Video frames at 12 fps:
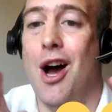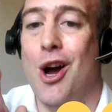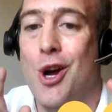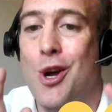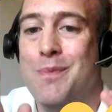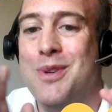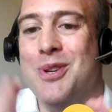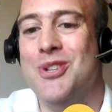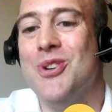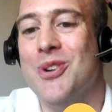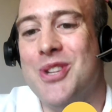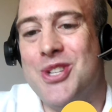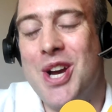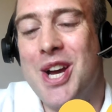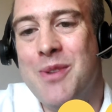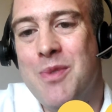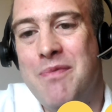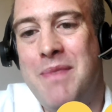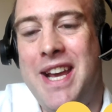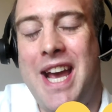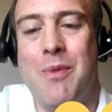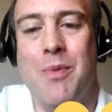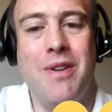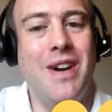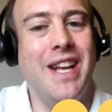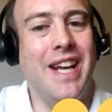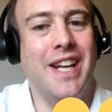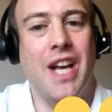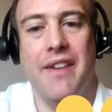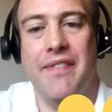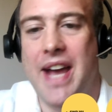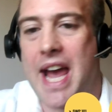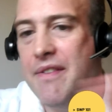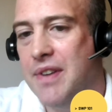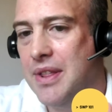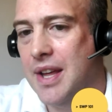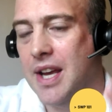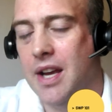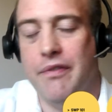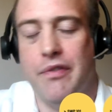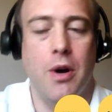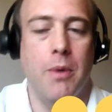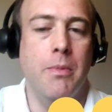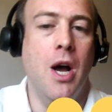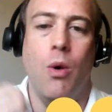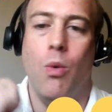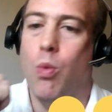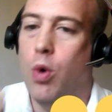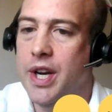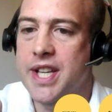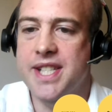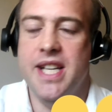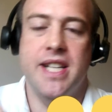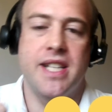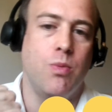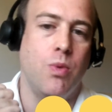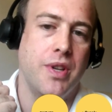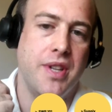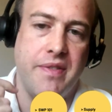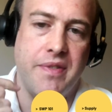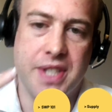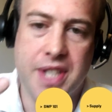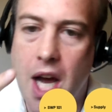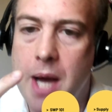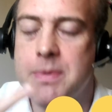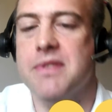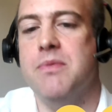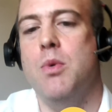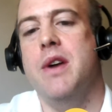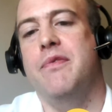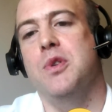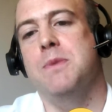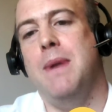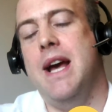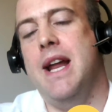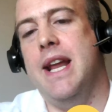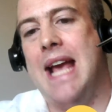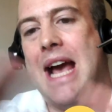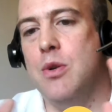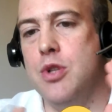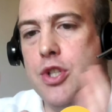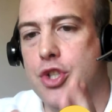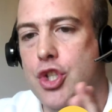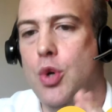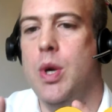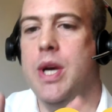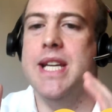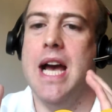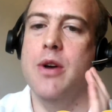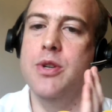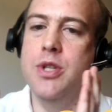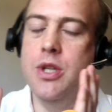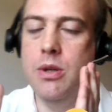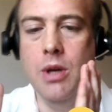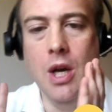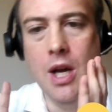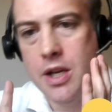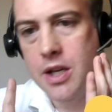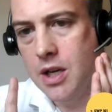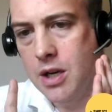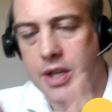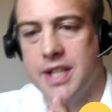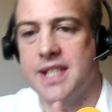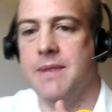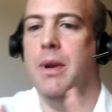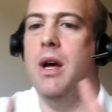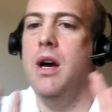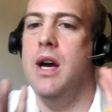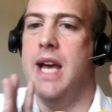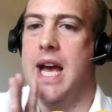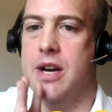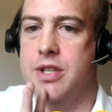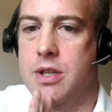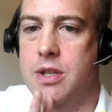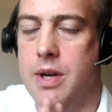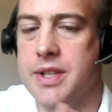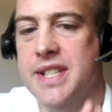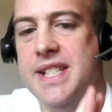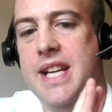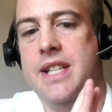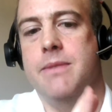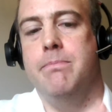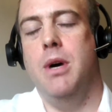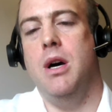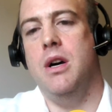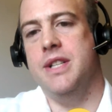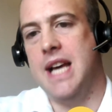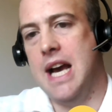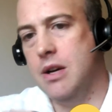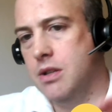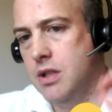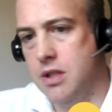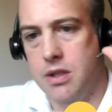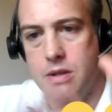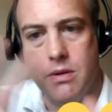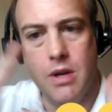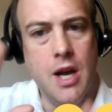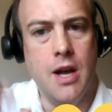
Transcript: I hope you enjoyed the journey with me, and we're really going to cover everything from what is it, what are the different types of workforce planning, how do you do it, how do you look at supply, how do you understand demand, how do you do